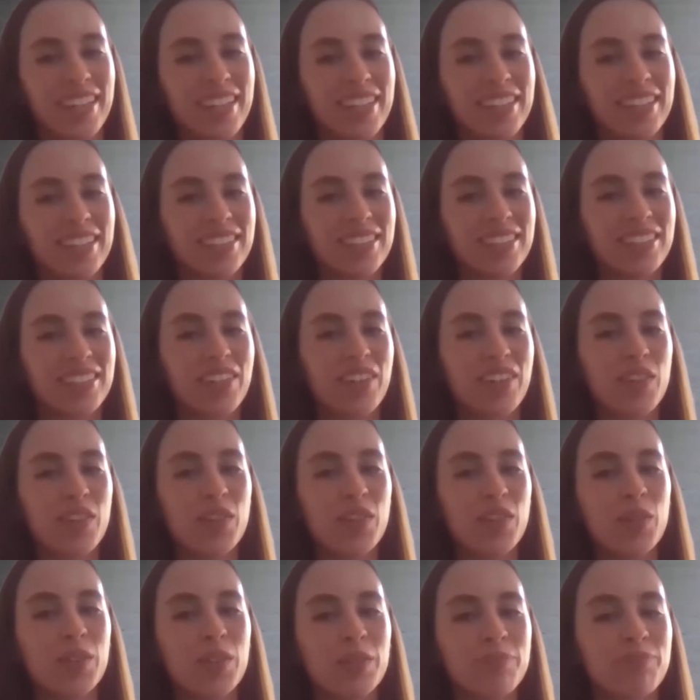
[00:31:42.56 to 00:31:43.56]

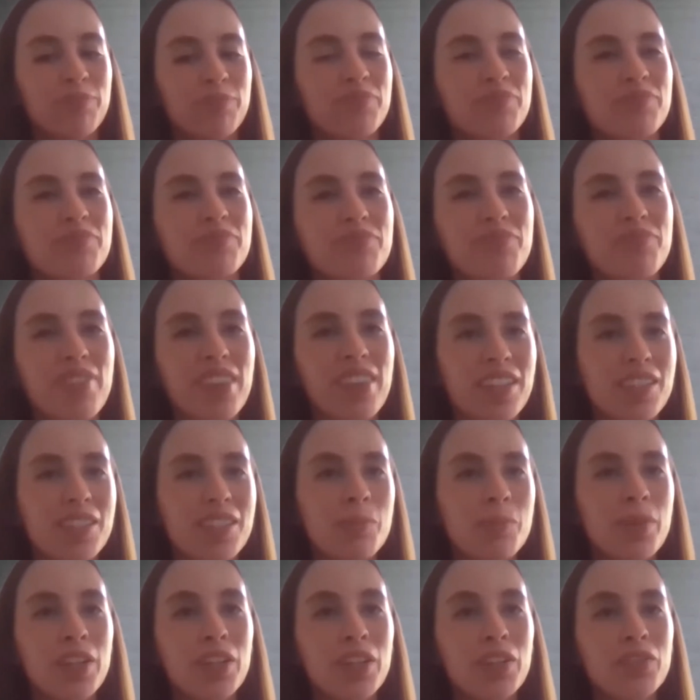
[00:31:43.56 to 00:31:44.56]
so that's a
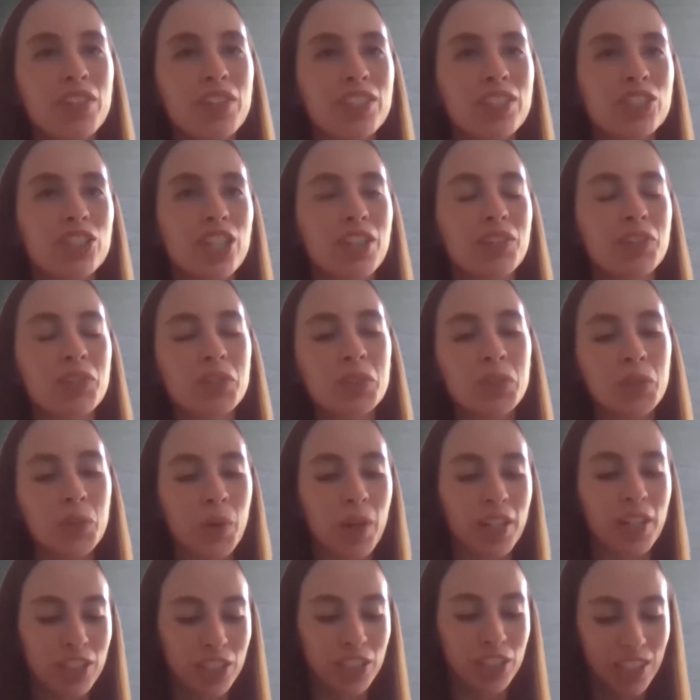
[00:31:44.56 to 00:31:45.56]
bit of a general
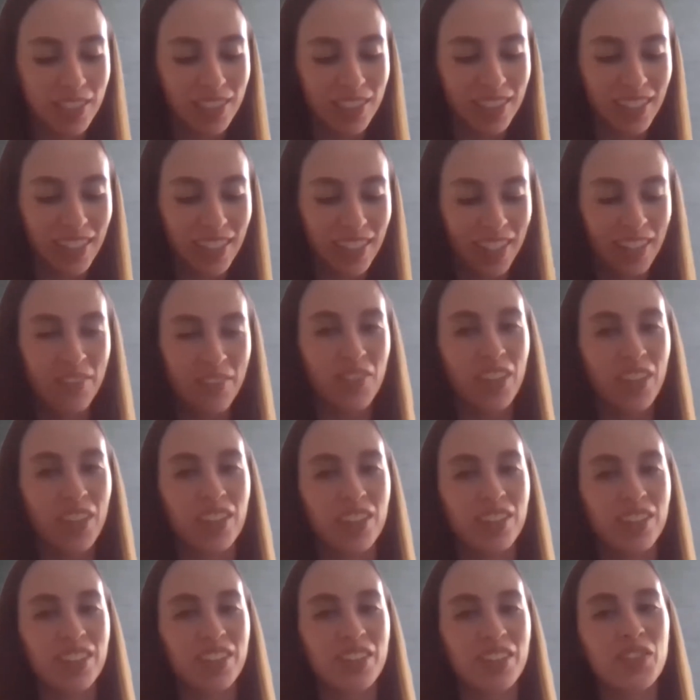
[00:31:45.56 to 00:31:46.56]
question
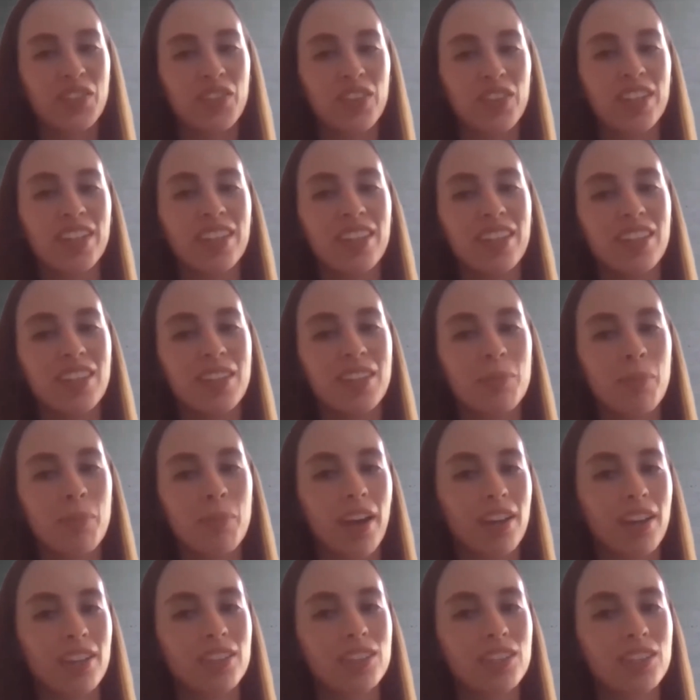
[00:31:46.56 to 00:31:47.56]
because it really
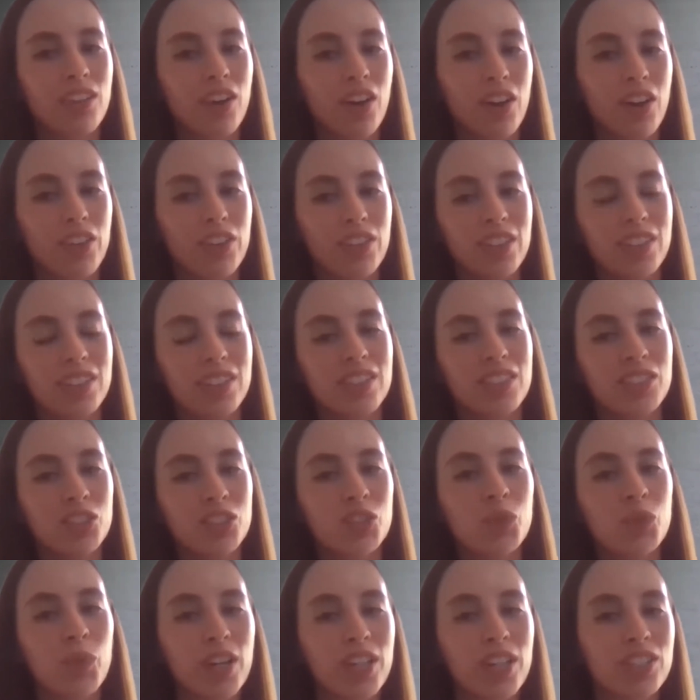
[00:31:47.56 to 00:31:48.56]
depends on the
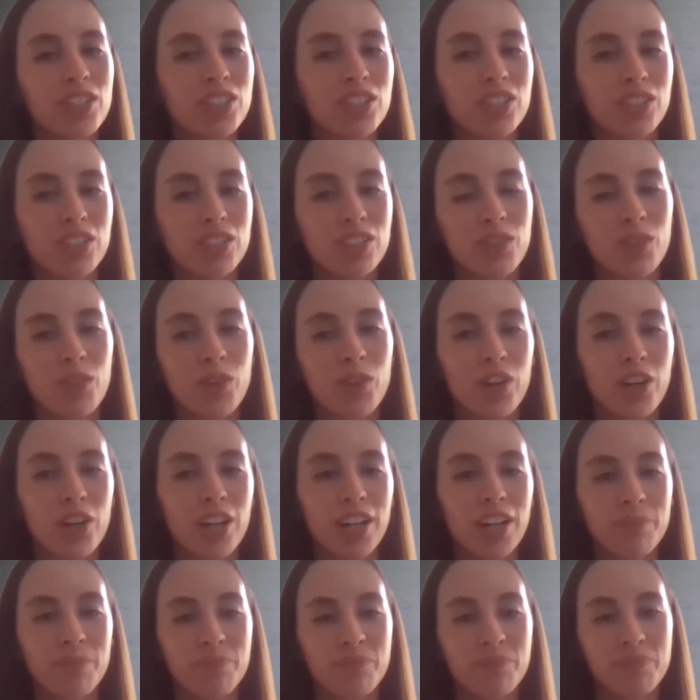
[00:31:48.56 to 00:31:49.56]
situation
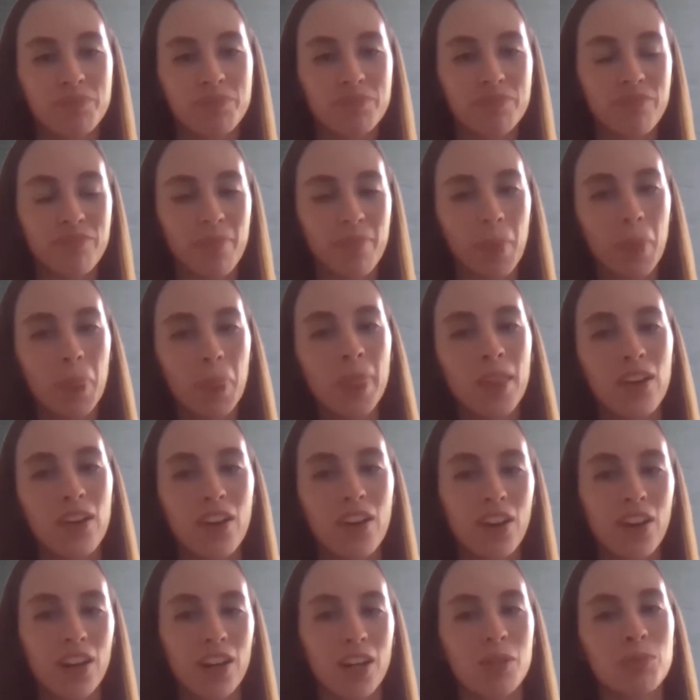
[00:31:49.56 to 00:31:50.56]
or
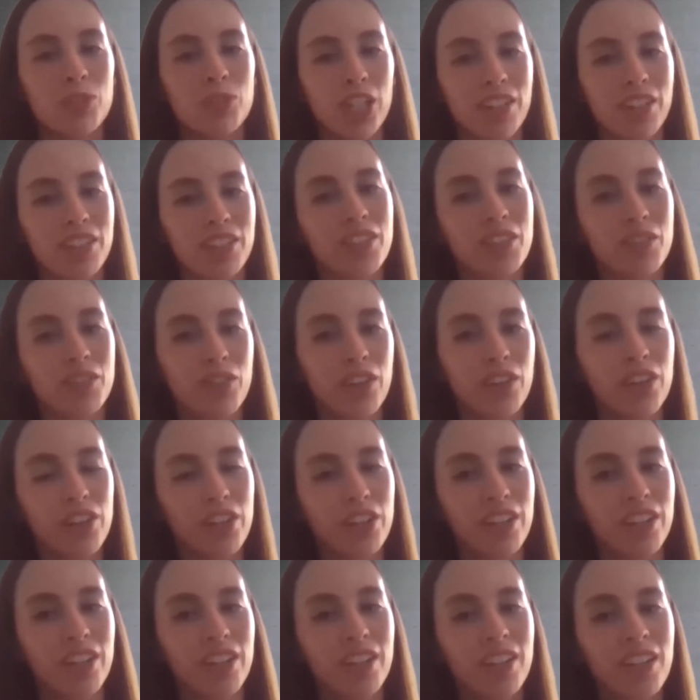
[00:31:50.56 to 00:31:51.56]
our objective here.